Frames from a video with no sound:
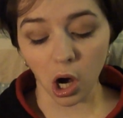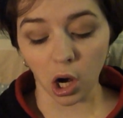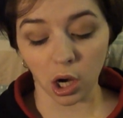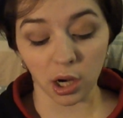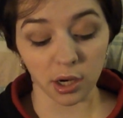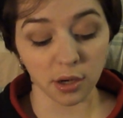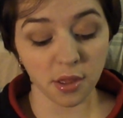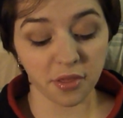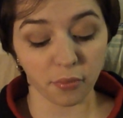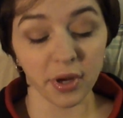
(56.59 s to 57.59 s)
are
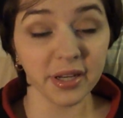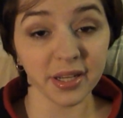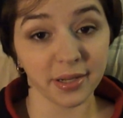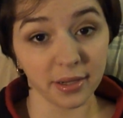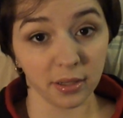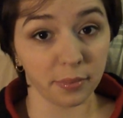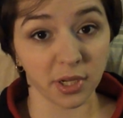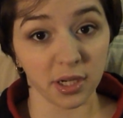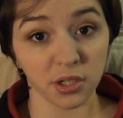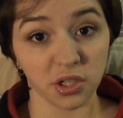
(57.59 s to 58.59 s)
3 tinted lip
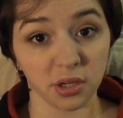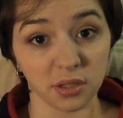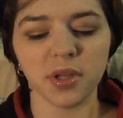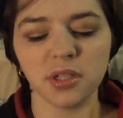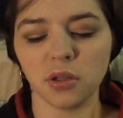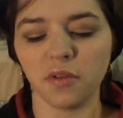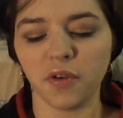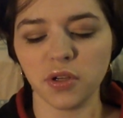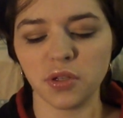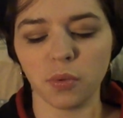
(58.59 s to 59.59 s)
conditioners. Okay, so the
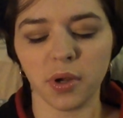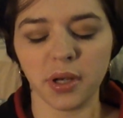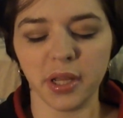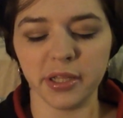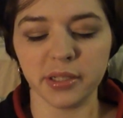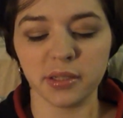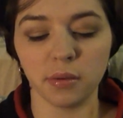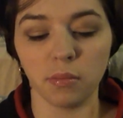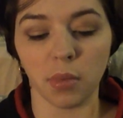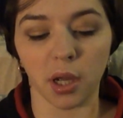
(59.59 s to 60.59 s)
first one is
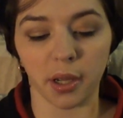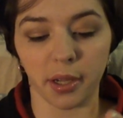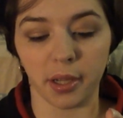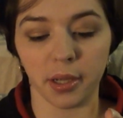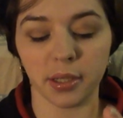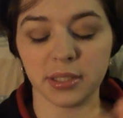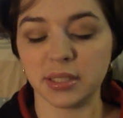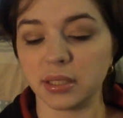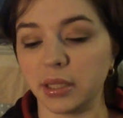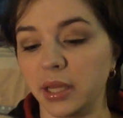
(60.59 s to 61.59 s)
my
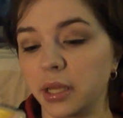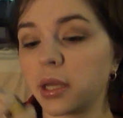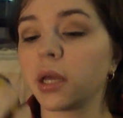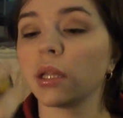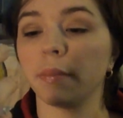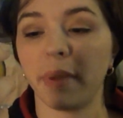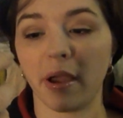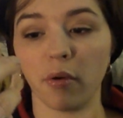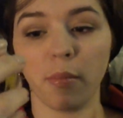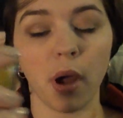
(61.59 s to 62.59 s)
Sleek Pout